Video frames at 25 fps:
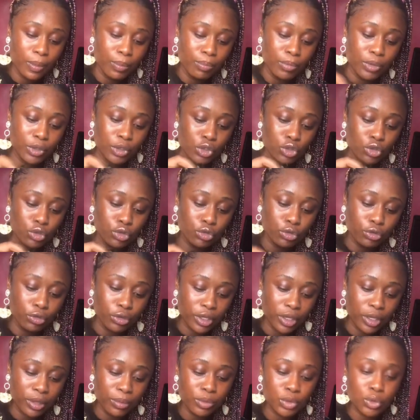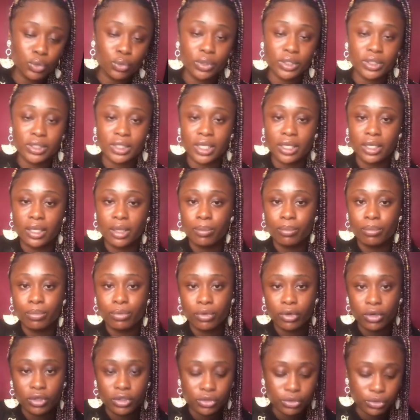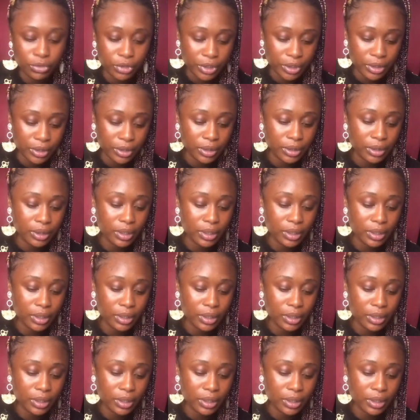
be trimmed with an embroidery.